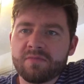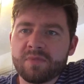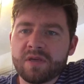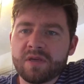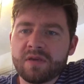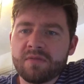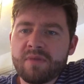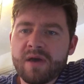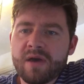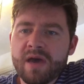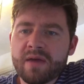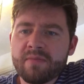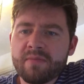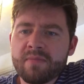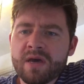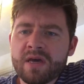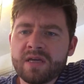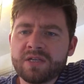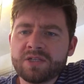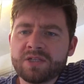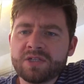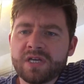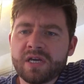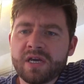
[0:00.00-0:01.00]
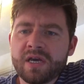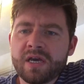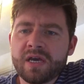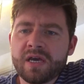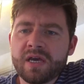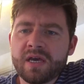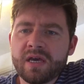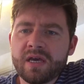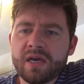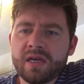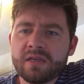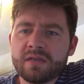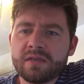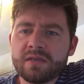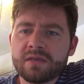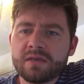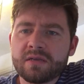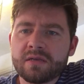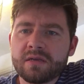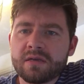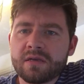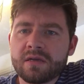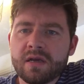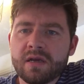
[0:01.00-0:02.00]
me back my chat.
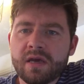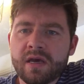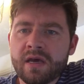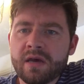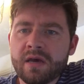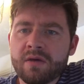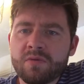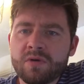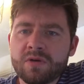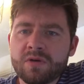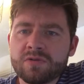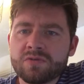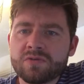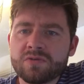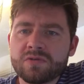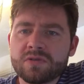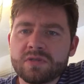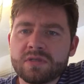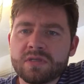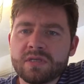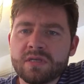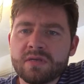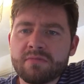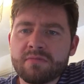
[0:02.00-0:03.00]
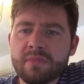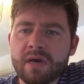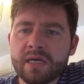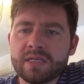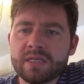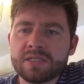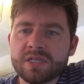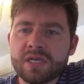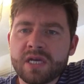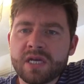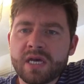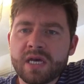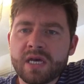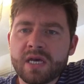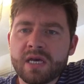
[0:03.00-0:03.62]
I want to see my chat.